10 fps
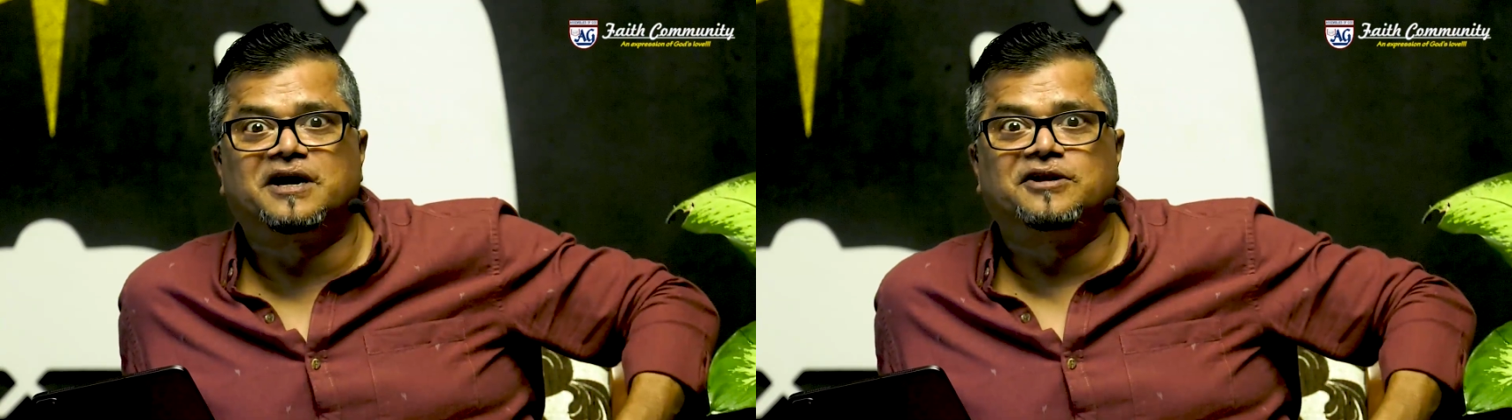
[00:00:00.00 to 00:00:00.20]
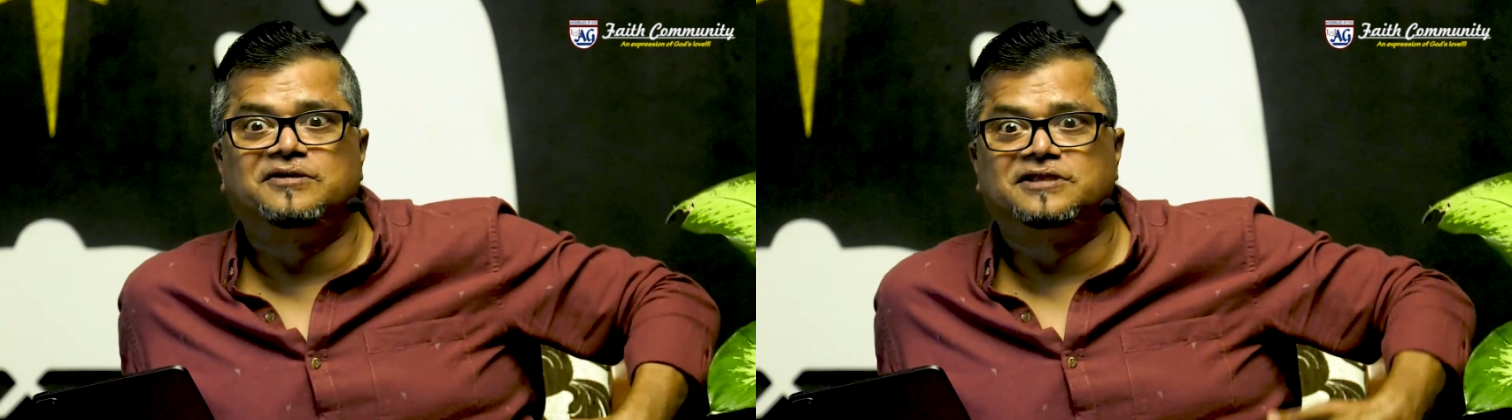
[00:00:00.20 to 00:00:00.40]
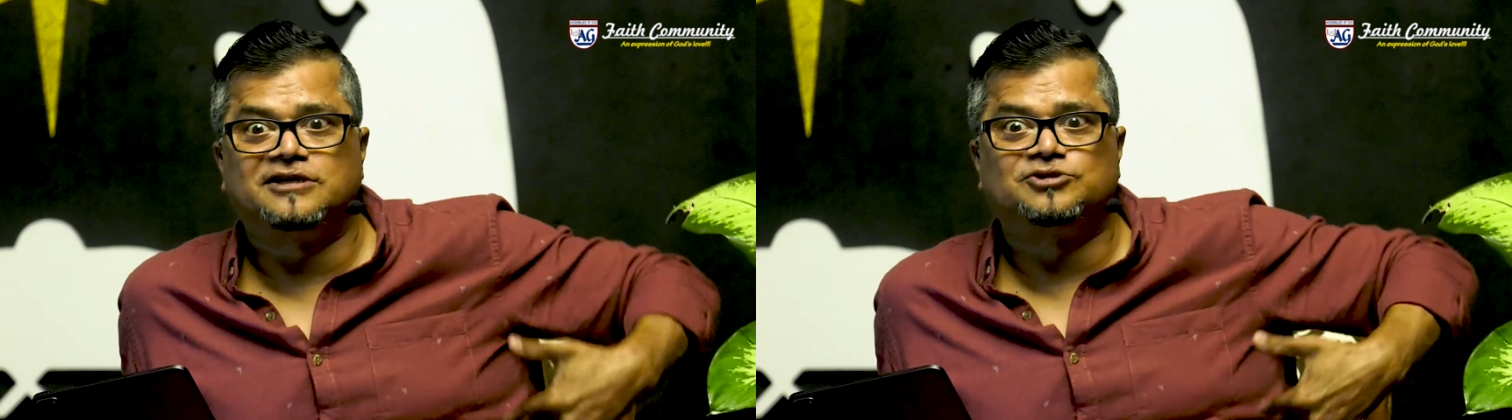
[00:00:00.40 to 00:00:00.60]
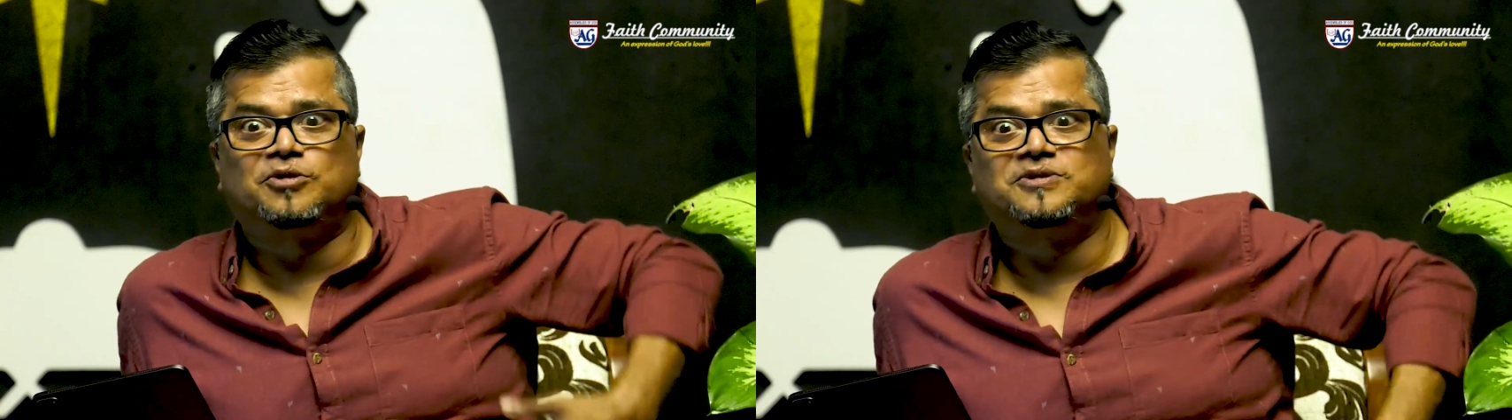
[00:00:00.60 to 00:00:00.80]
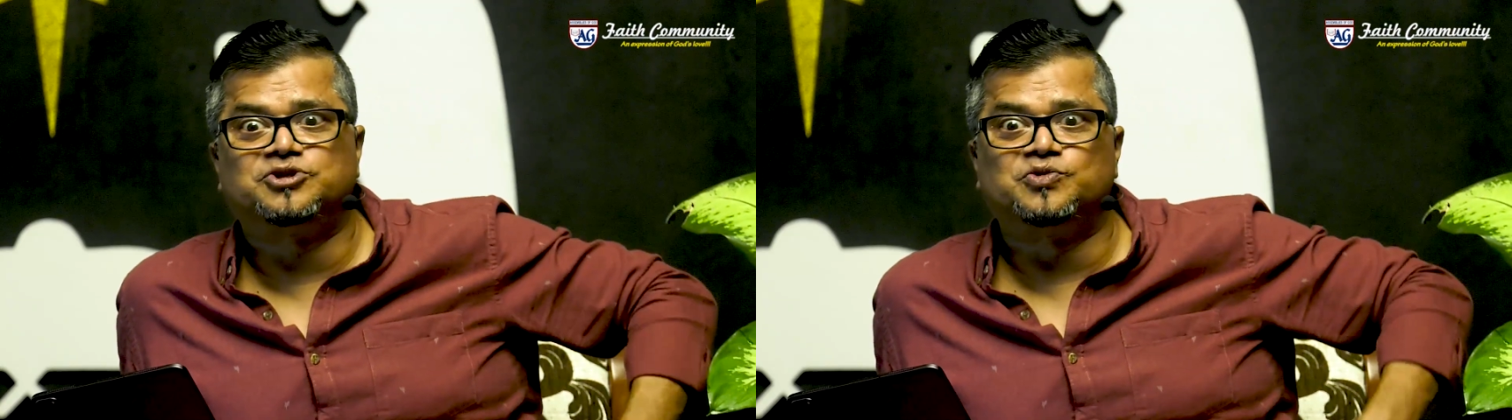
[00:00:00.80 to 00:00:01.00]
there is so
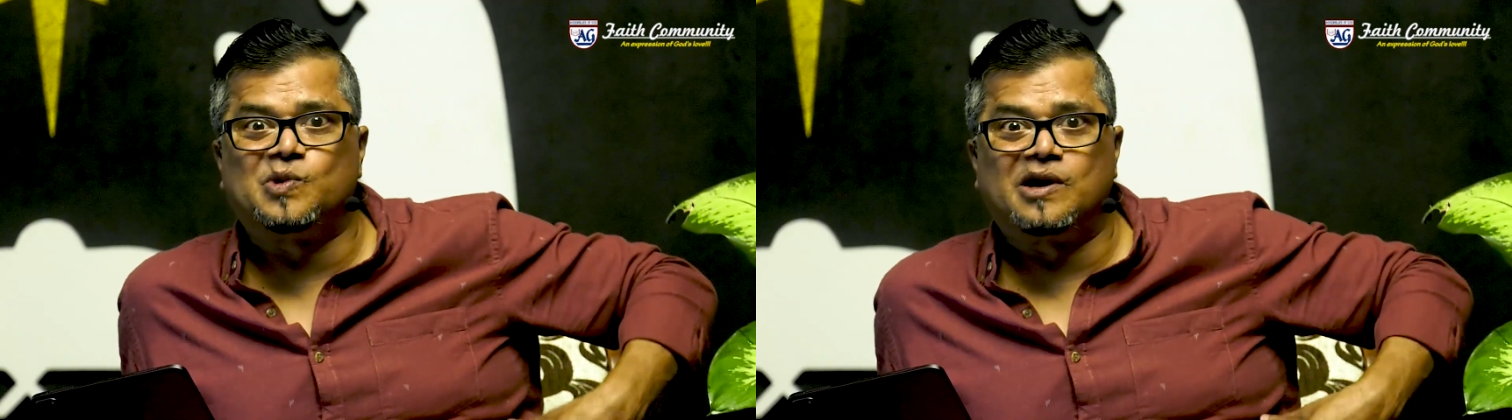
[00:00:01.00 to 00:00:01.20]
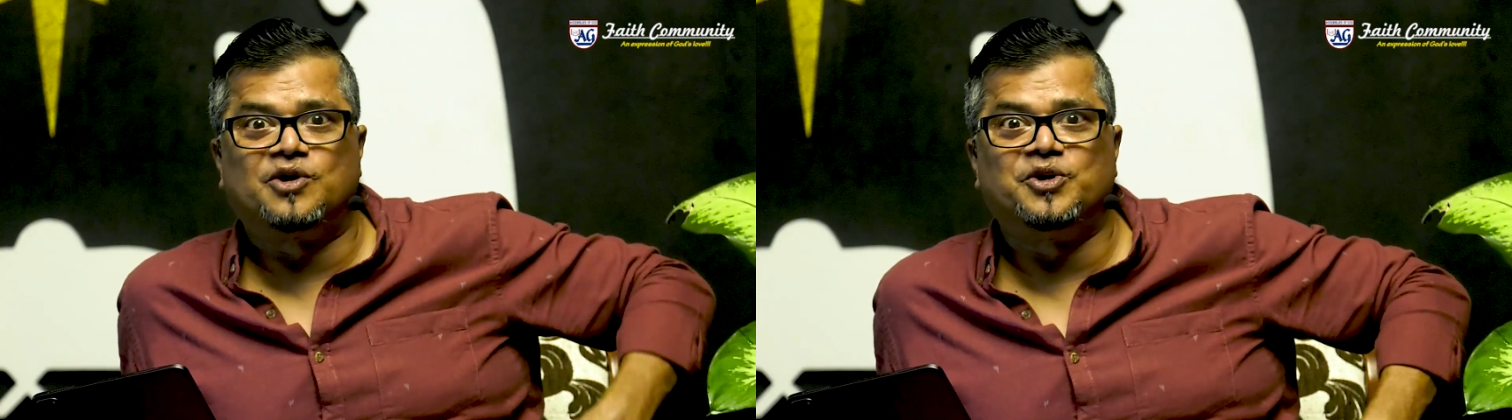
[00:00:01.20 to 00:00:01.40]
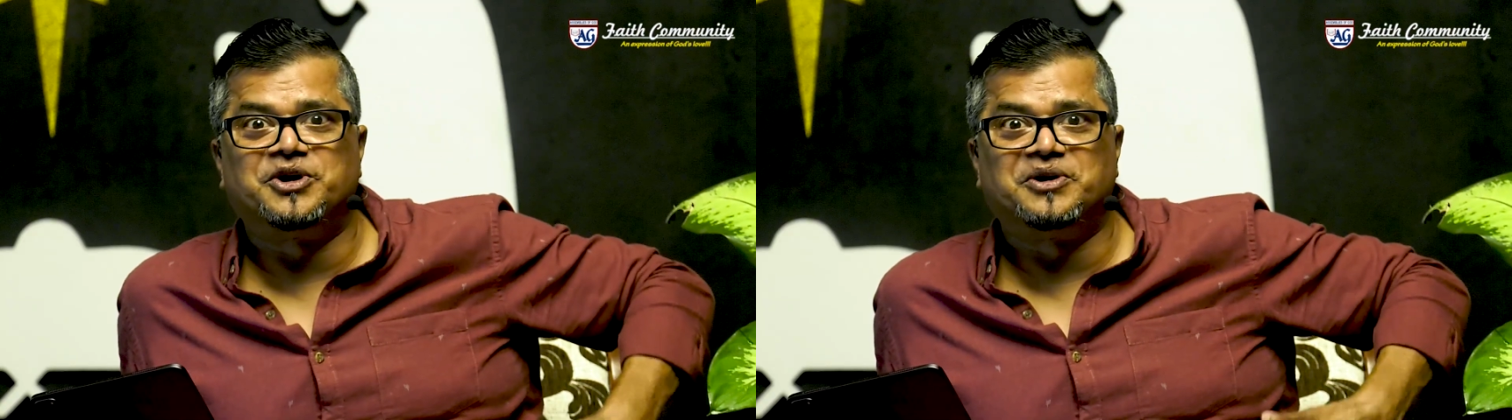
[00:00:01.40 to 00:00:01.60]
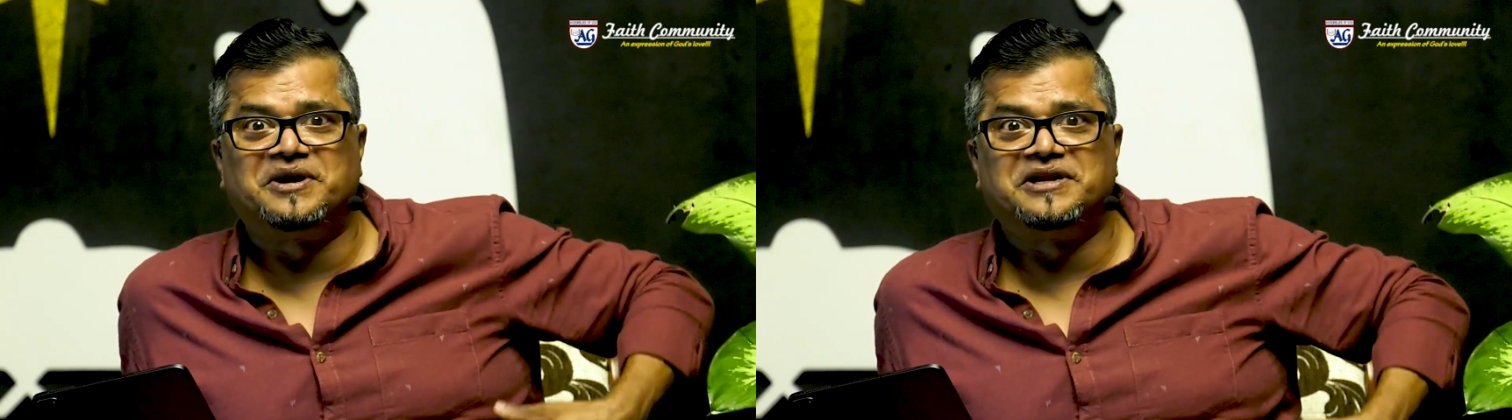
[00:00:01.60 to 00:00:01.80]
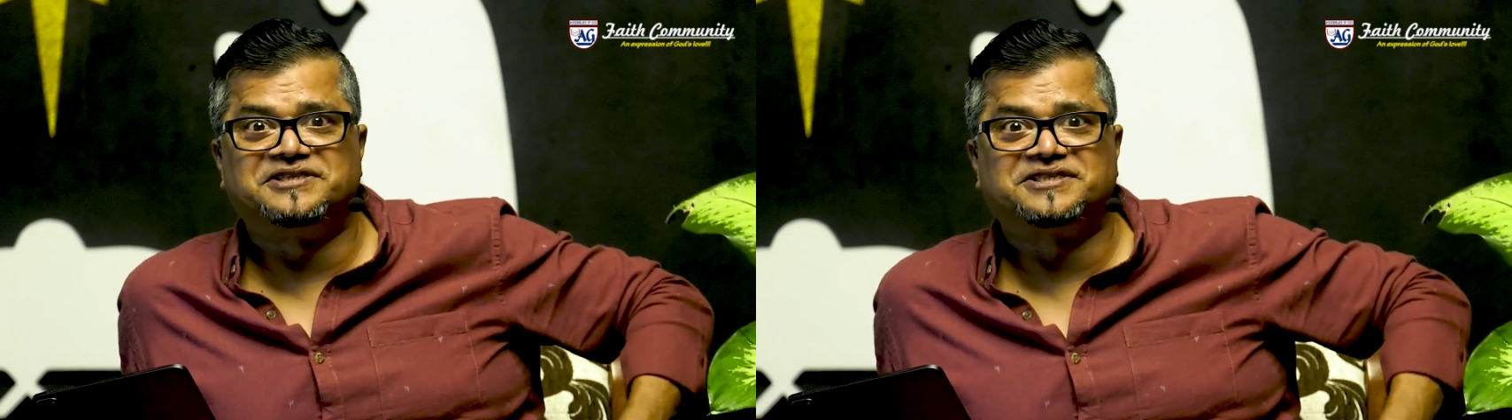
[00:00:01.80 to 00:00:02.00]
much of work going
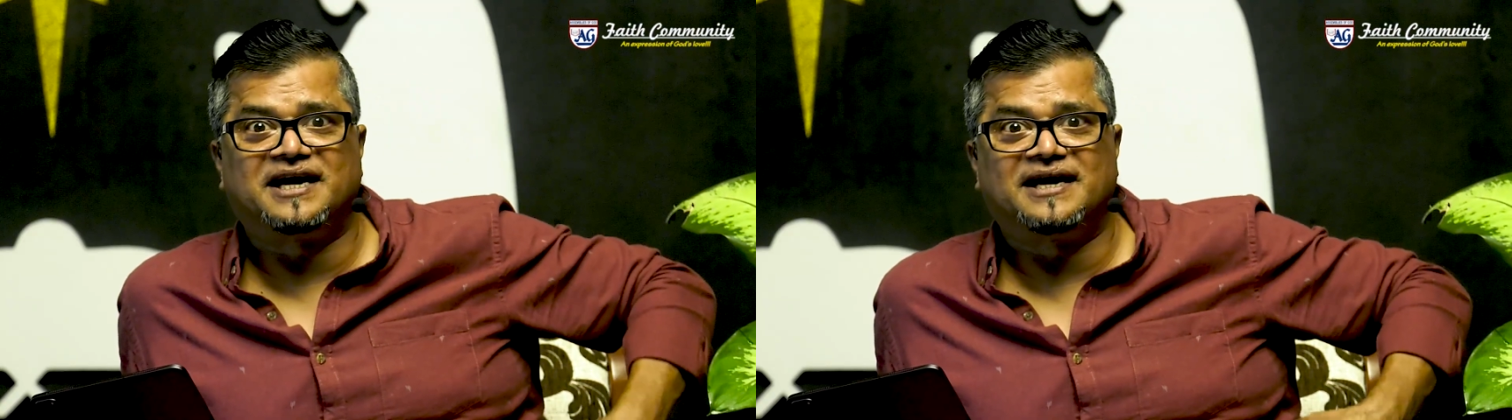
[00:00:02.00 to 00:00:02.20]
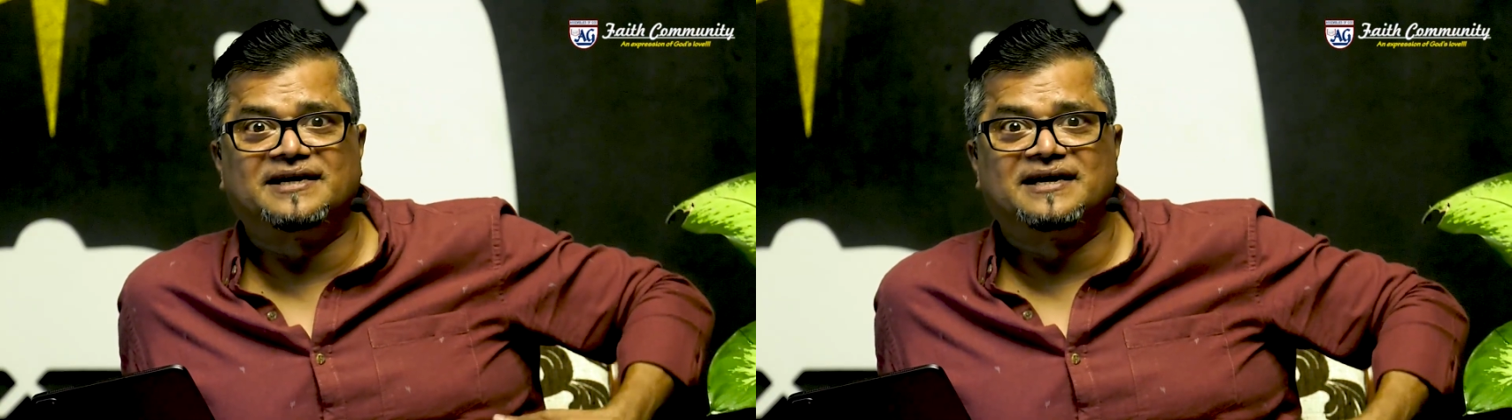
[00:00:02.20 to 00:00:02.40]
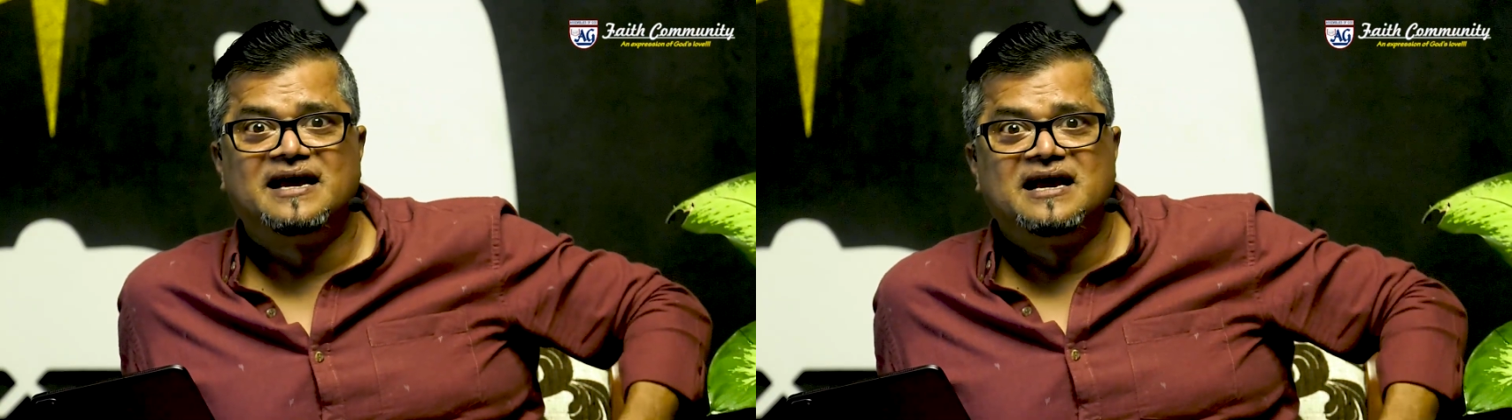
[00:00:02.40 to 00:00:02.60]
on inside.